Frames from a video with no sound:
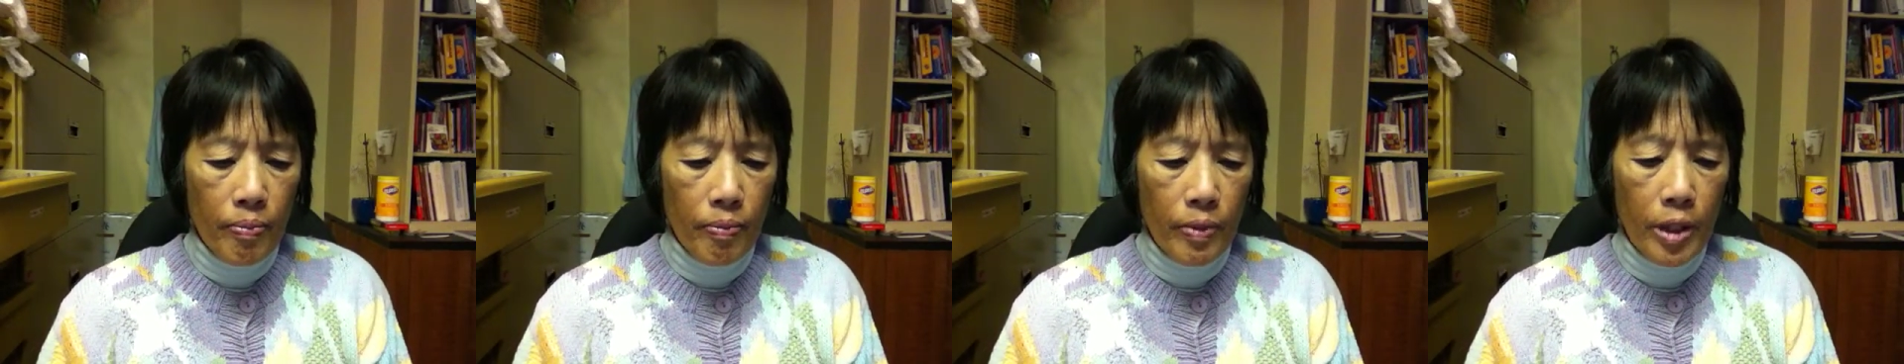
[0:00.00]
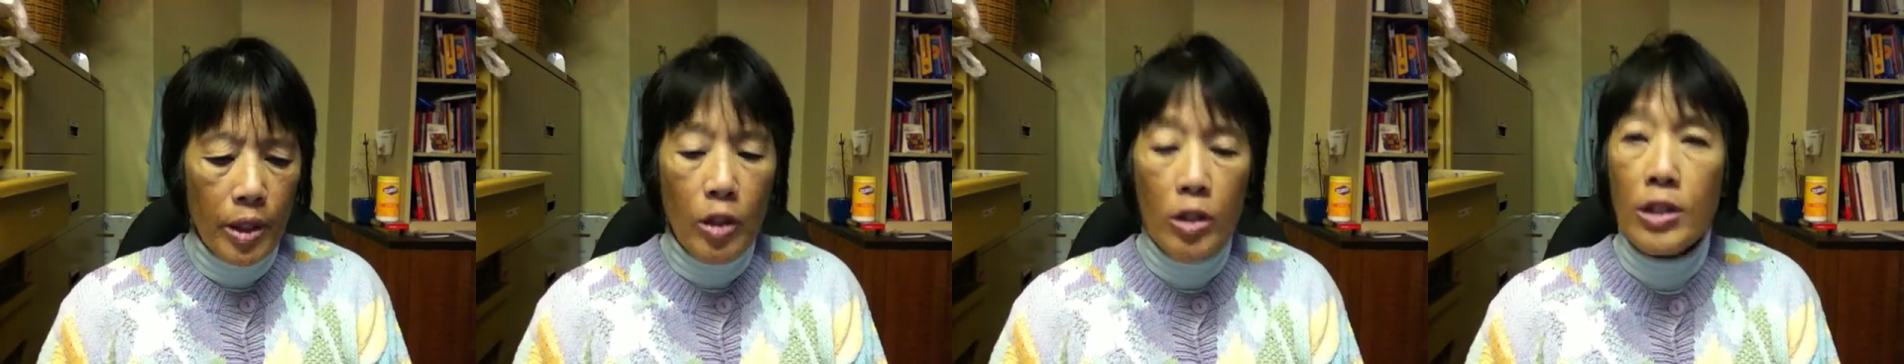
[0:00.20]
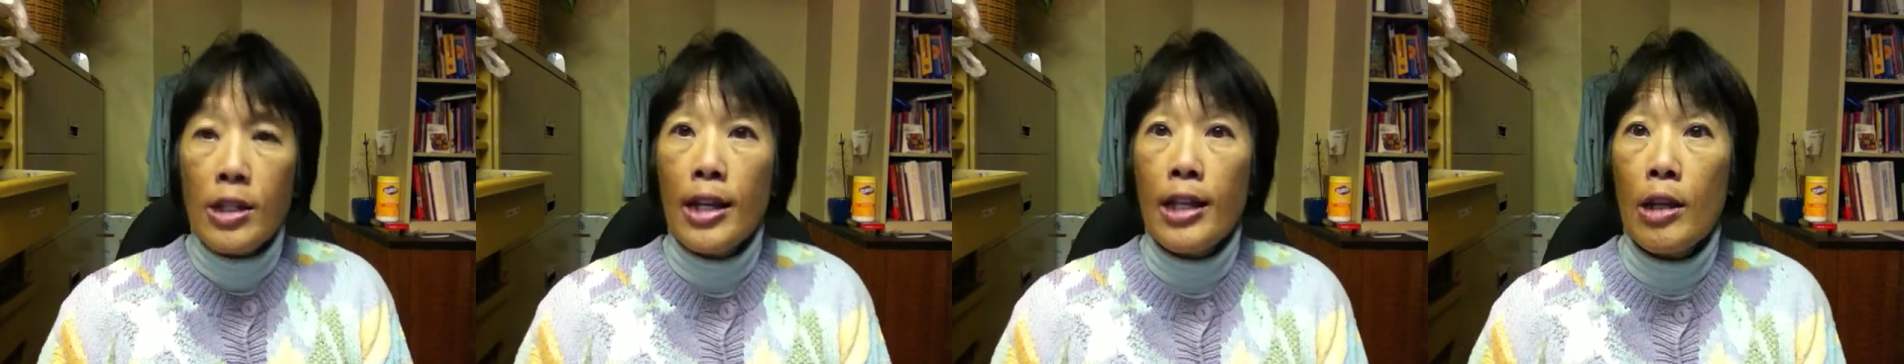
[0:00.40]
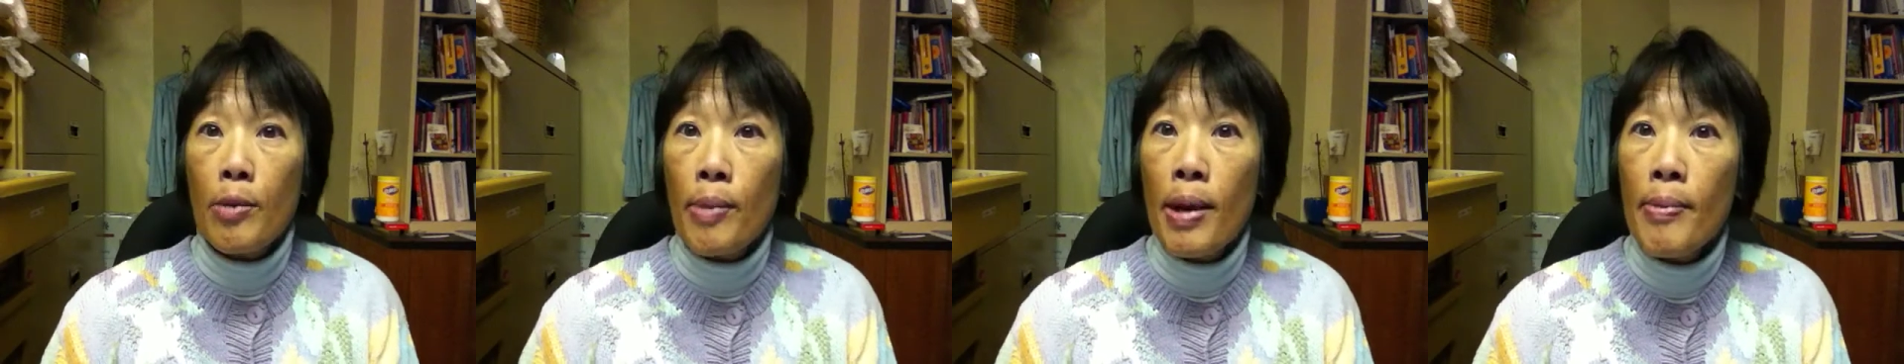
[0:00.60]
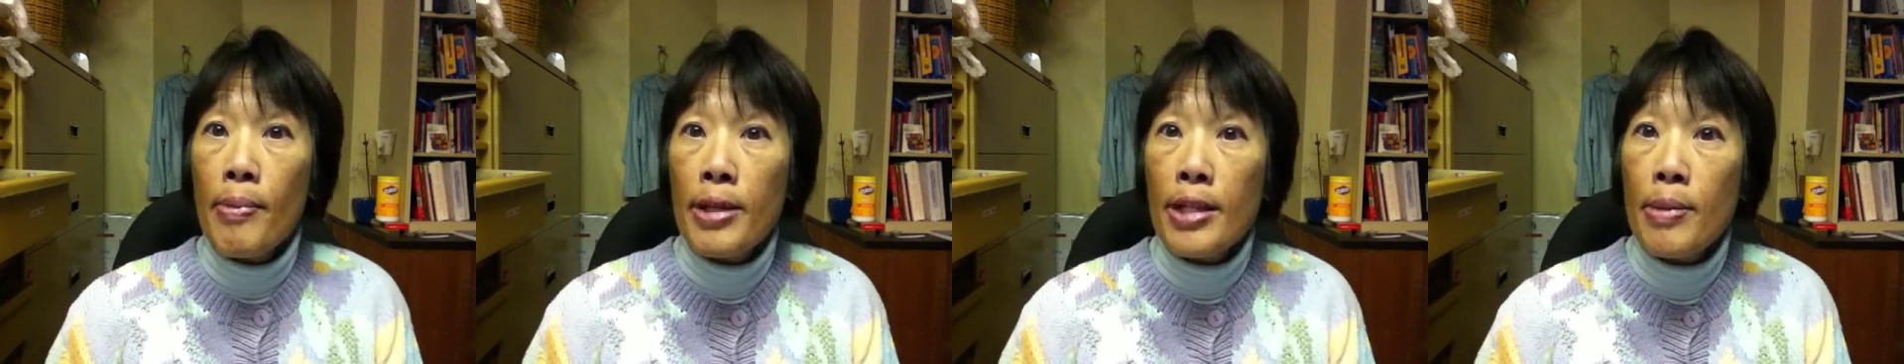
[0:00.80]
it looks like there
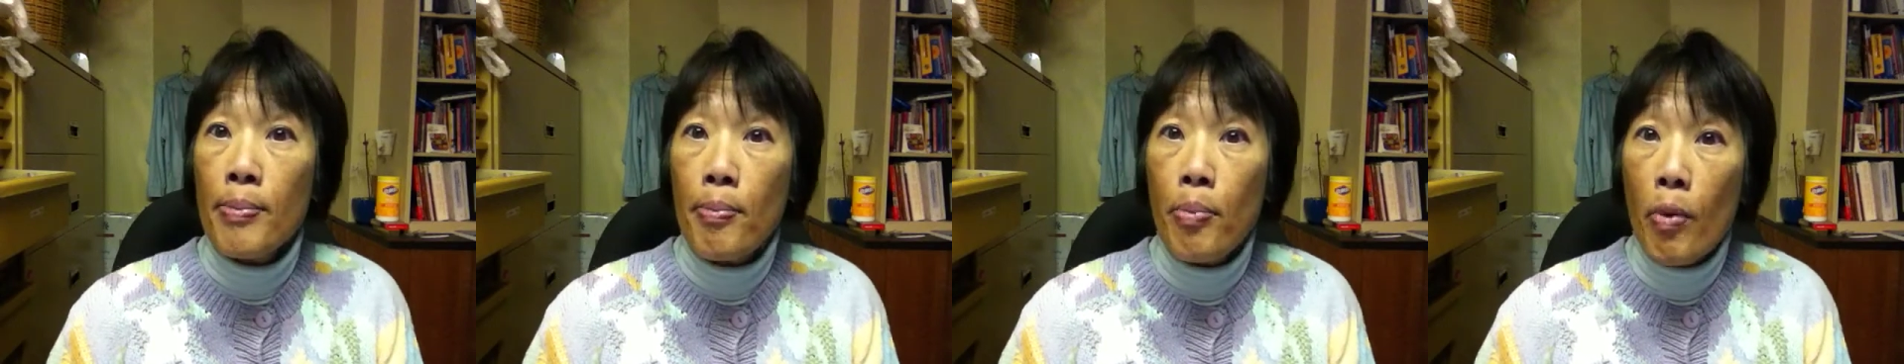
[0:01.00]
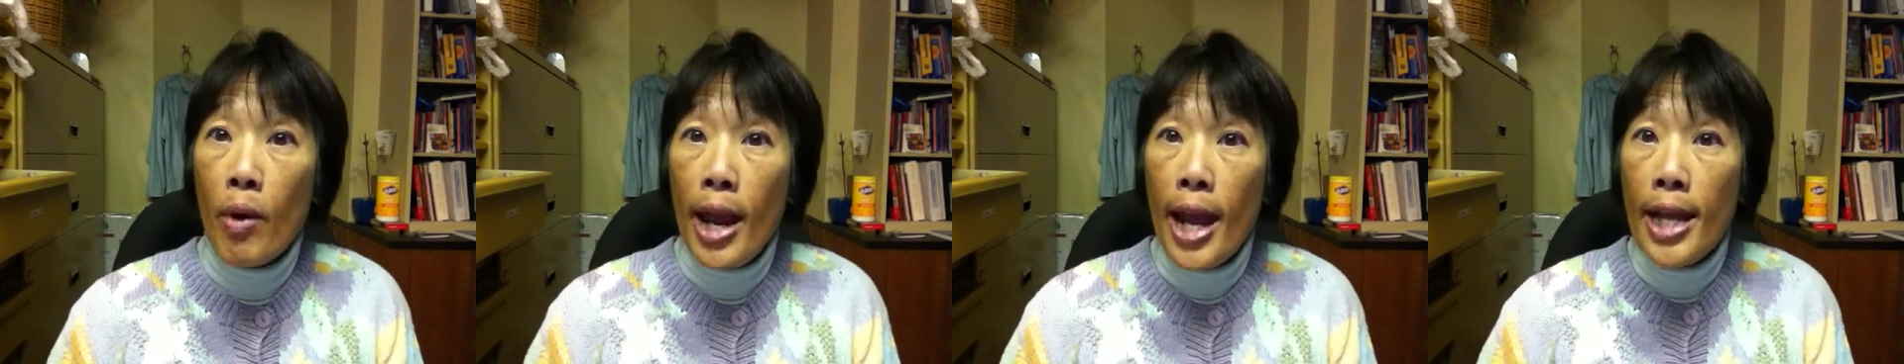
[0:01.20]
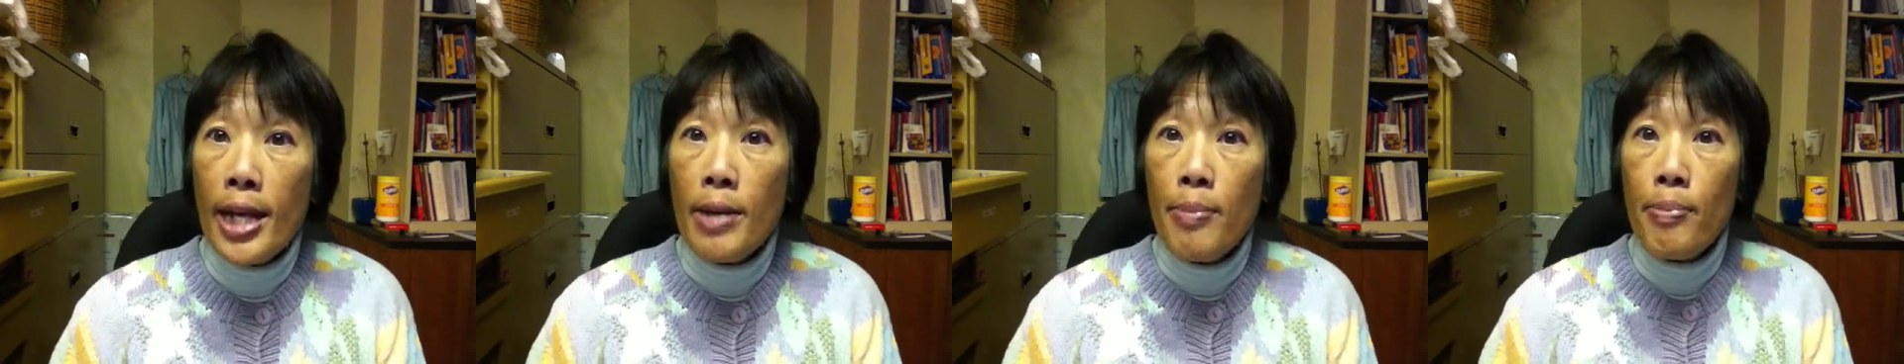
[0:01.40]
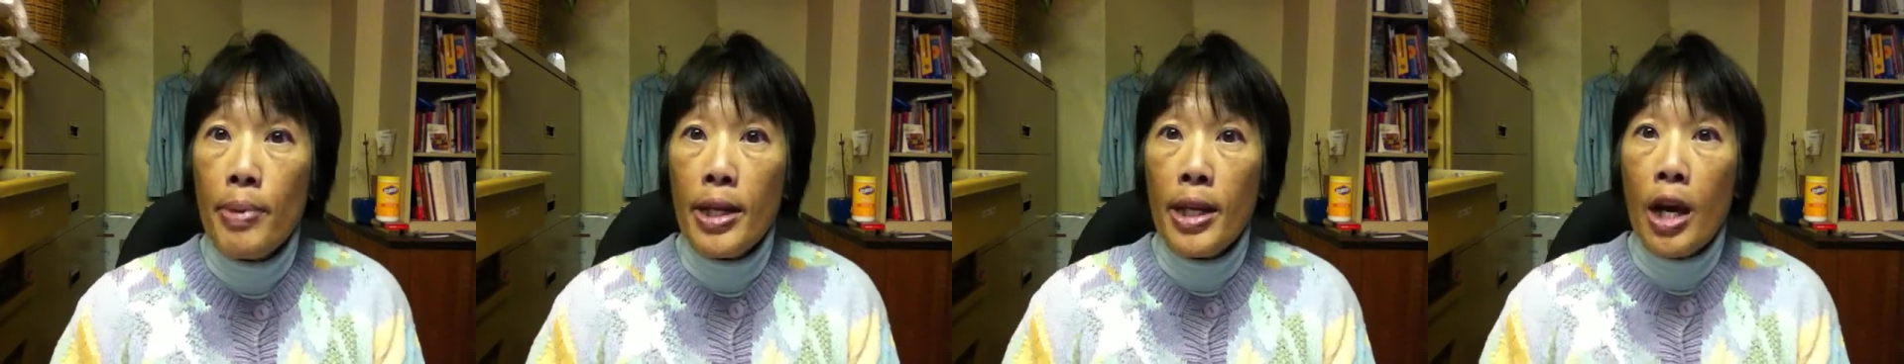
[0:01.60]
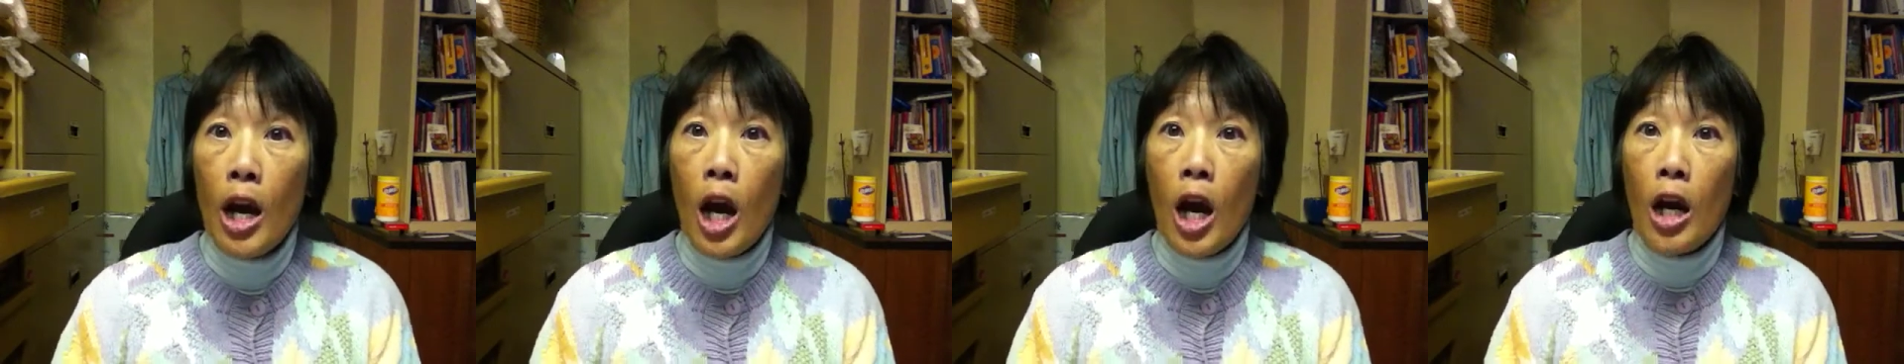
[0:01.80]
might be some bread,
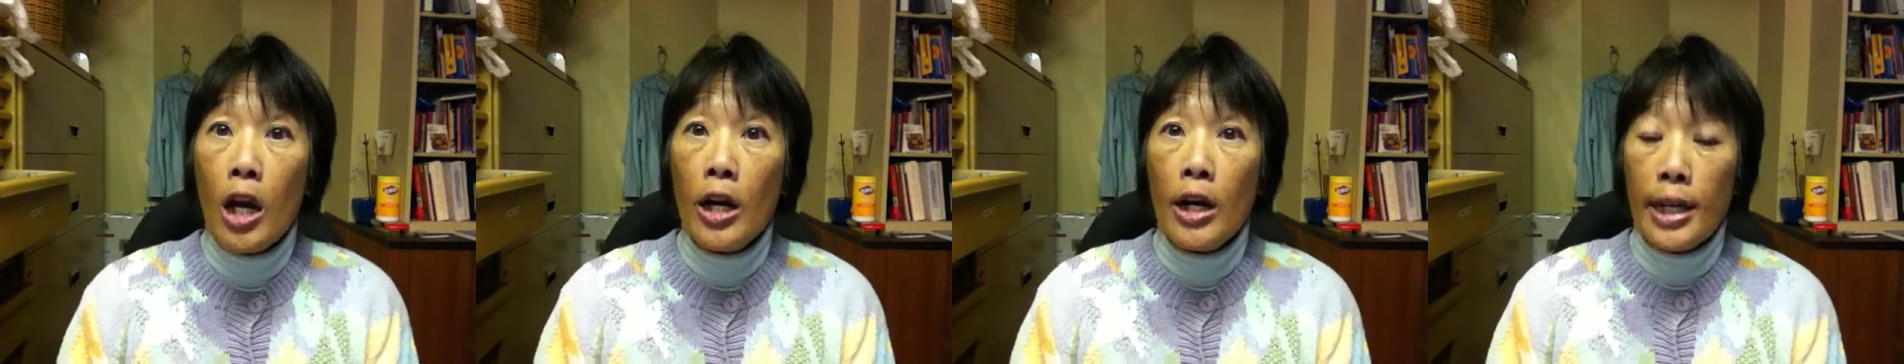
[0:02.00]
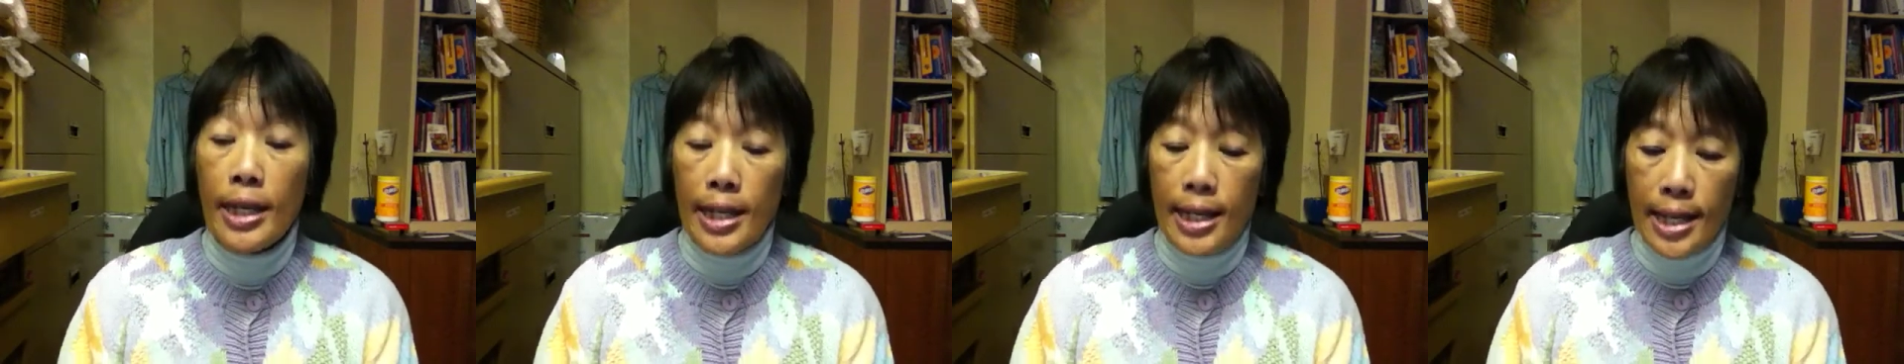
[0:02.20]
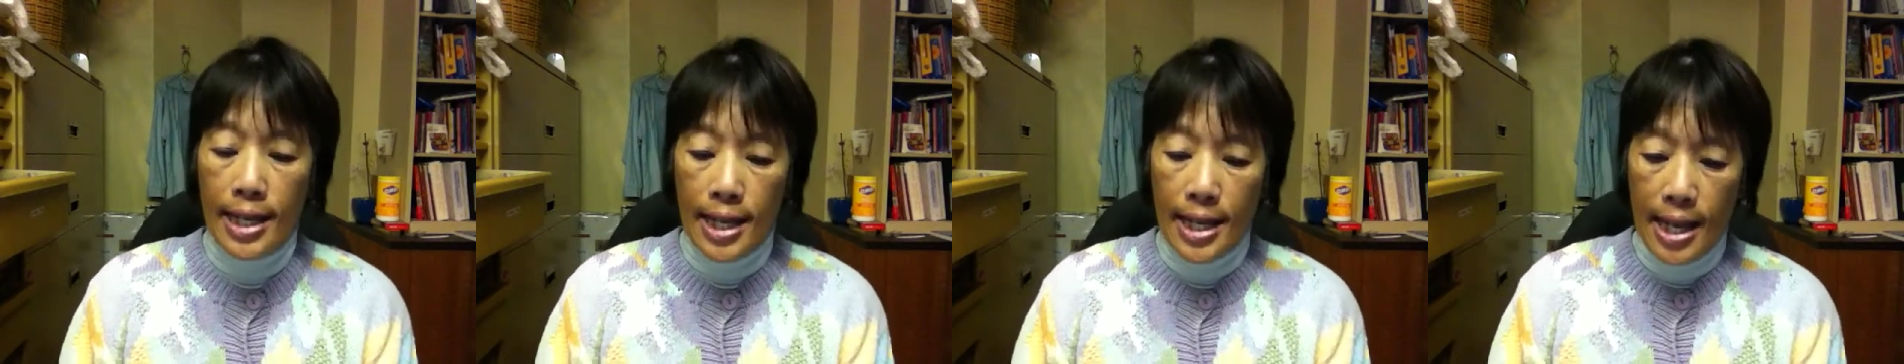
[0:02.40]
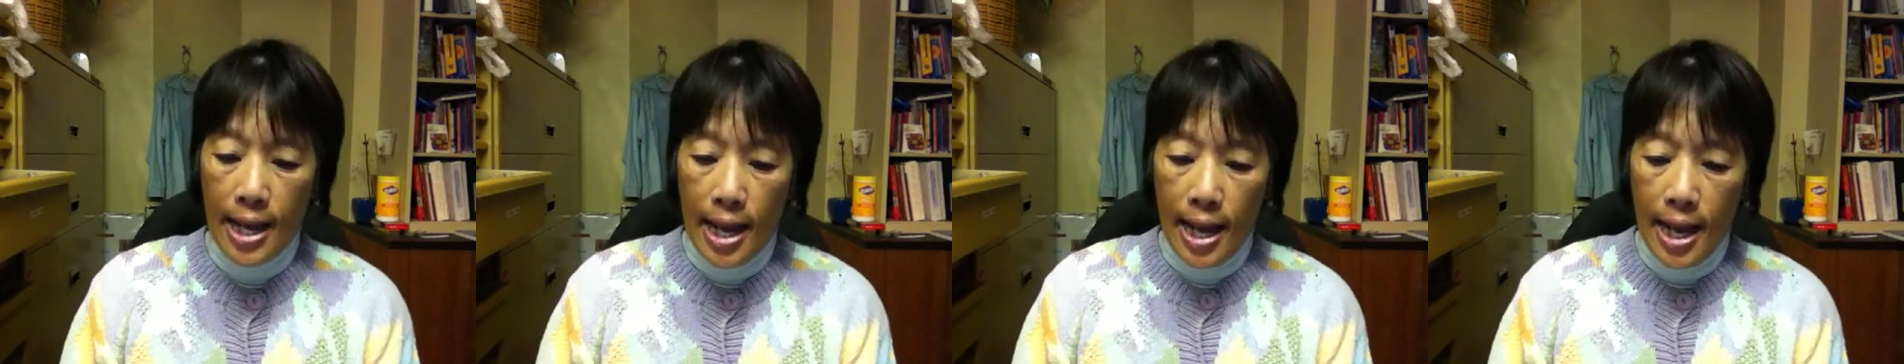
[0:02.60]
B-R-E-A-D,